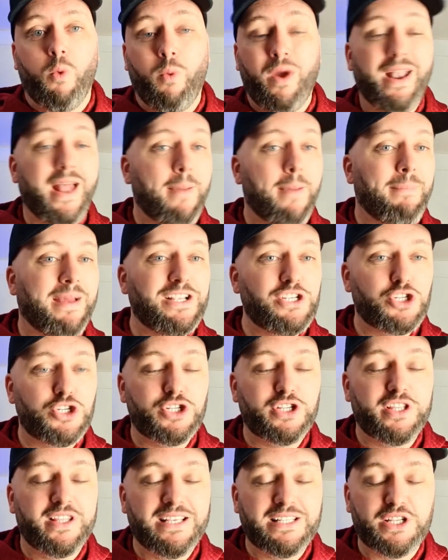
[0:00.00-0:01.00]
When I
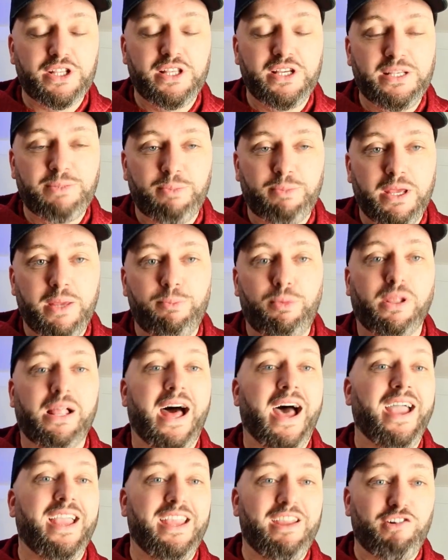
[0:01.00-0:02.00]
mentioned this to these people,
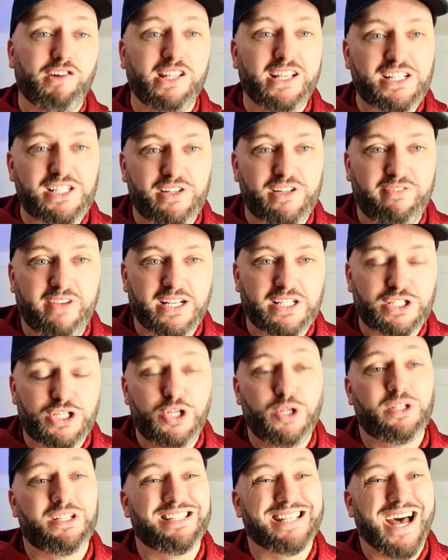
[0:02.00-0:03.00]
I hear a list of
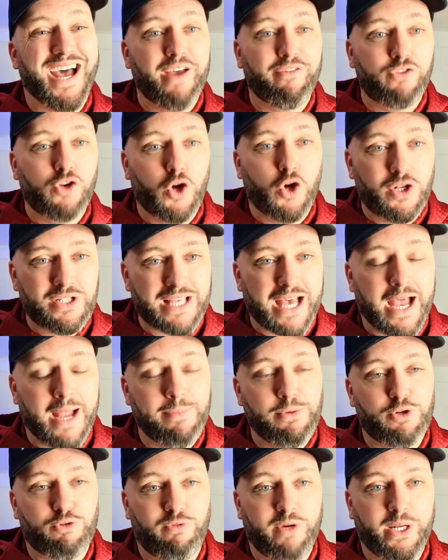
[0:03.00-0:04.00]
excuses. I have no
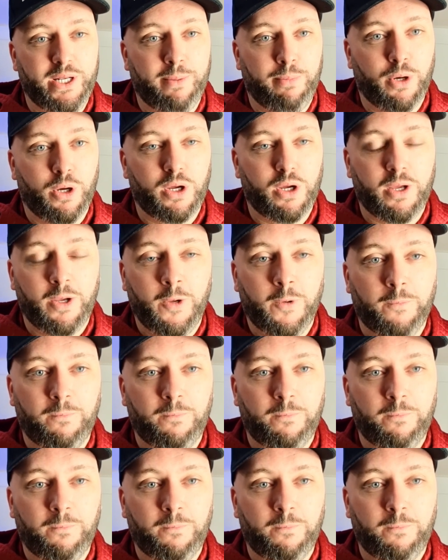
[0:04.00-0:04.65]
time to read a book.